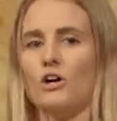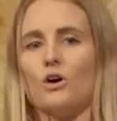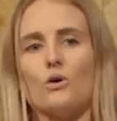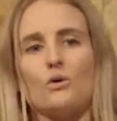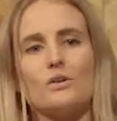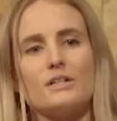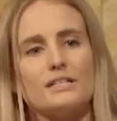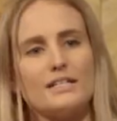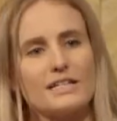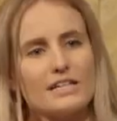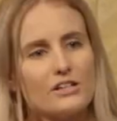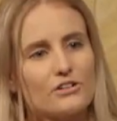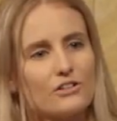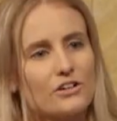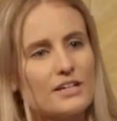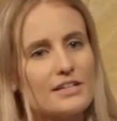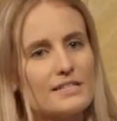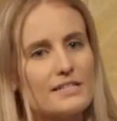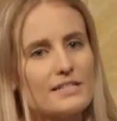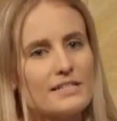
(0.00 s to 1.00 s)
or
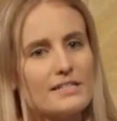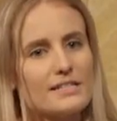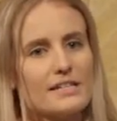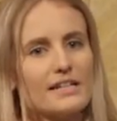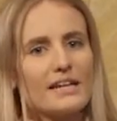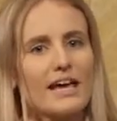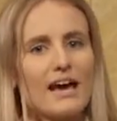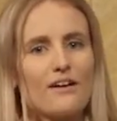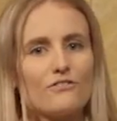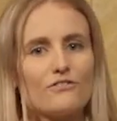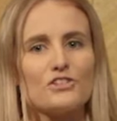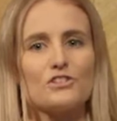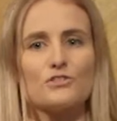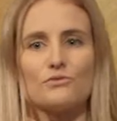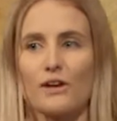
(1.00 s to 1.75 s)
decreases in average